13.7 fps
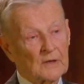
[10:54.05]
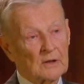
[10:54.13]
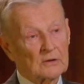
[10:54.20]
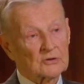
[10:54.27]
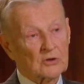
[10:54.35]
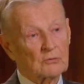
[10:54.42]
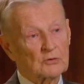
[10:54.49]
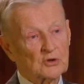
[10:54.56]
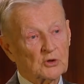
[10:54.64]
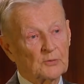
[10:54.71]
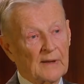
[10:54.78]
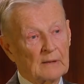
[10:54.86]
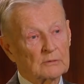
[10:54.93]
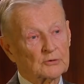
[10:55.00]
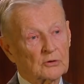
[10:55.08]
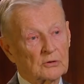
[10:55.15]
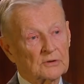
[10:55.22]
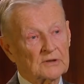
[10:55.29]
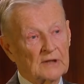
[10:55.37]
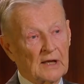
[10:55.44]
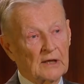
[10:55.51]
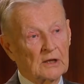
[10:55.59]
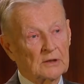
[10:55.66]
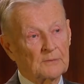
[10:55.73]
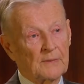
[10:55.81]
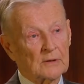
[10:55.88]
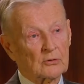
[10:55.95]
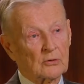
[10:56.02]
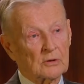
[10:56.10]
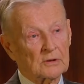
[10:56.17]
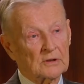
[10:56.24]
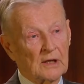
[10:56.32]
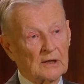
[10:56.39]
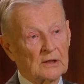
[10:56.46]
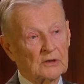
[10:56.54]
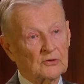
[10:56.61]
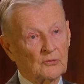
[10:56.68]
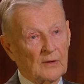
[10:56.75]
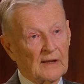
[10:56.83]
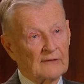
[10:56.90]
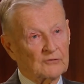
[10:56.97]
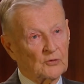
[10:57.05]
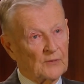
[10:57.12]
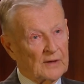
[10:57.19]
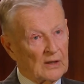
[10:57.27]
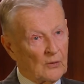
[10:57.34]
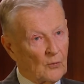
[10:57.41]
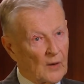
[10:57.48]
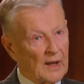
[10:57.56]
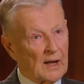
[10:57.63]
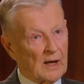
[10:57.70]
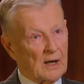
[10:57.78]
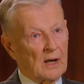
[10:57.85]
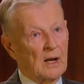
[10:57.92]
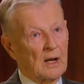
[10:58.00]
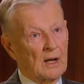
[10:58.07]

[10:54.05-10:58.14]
So we should be able to contain it, but to contain it, we have to be aware